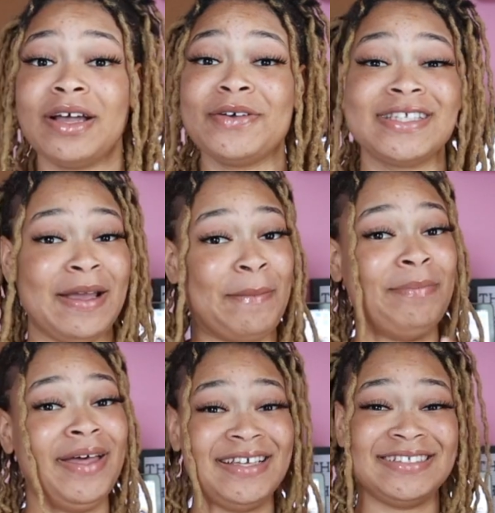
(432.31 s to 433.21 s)
I was
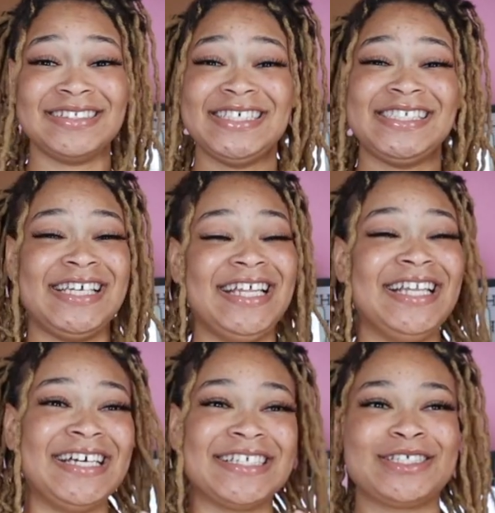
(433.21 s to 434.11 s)
like, bet, say
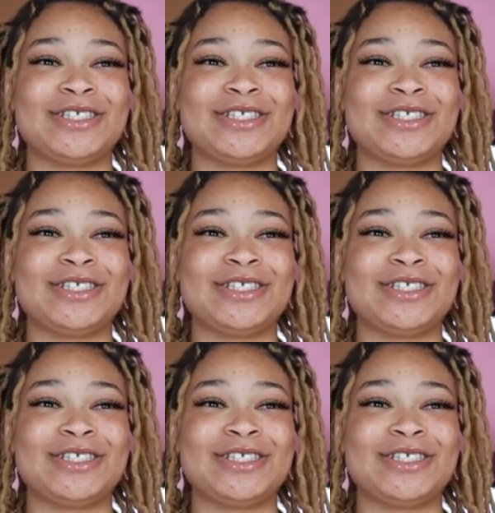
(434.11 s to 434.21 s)
less.